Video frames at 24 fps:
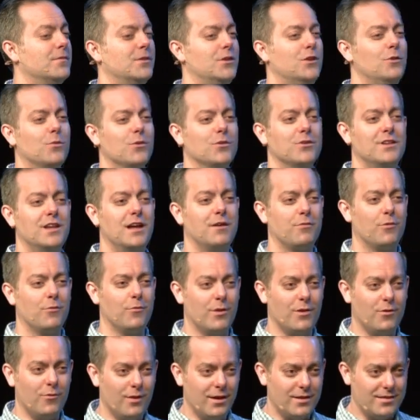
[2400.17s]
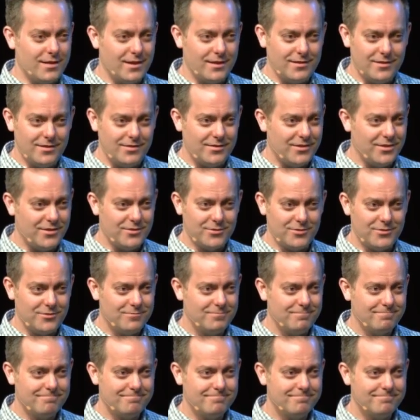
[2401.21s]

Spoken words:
you will never regret that decision.